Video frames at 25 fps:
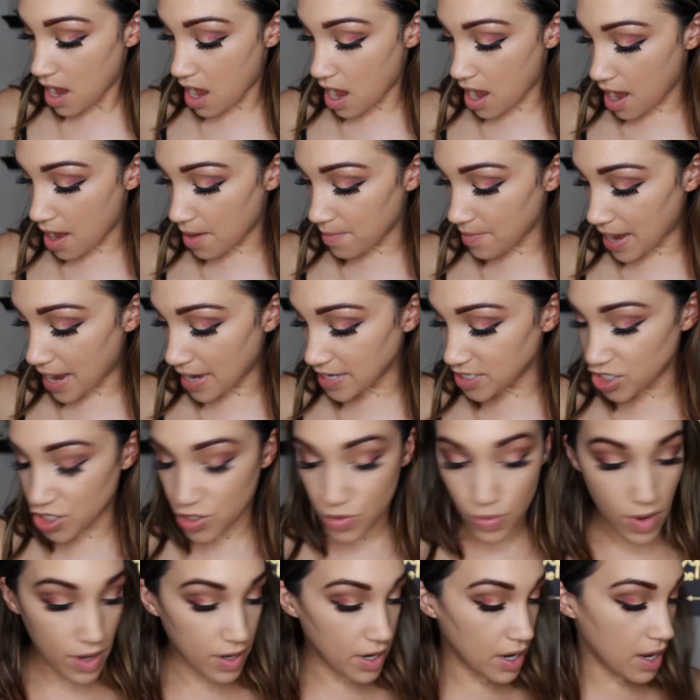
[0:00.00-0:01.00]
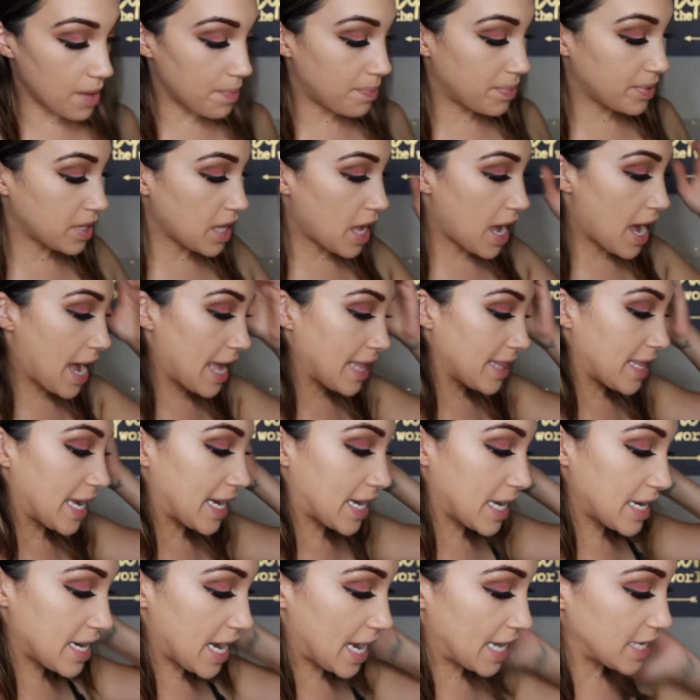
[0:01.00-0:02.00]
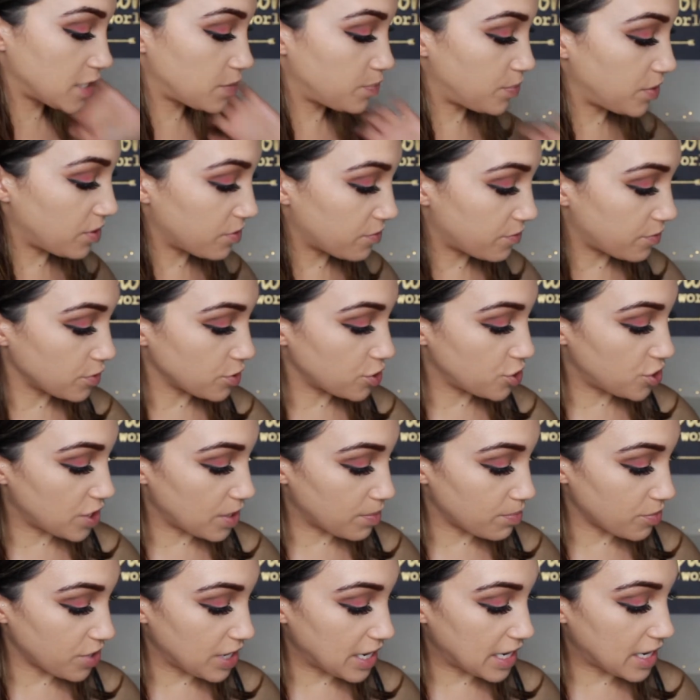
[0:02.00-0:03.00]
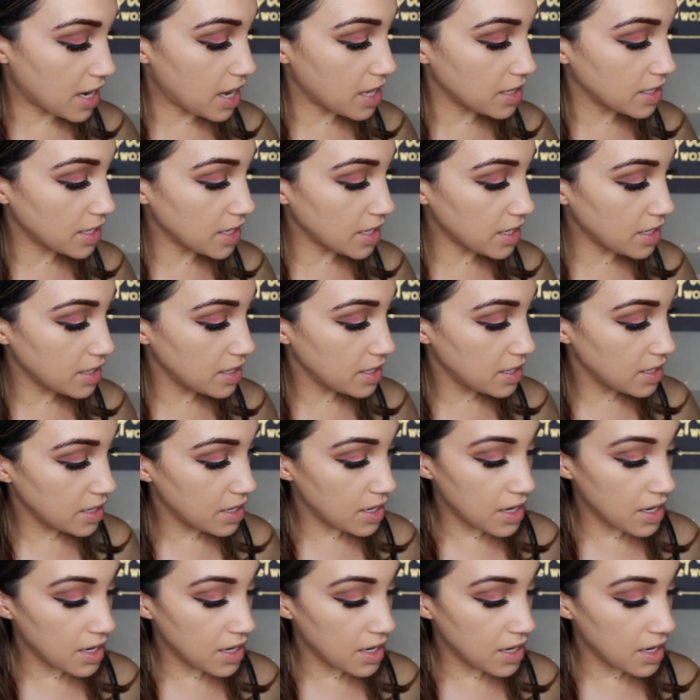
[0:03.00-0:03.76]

I just want to apply like a nice beautiful shimmery color.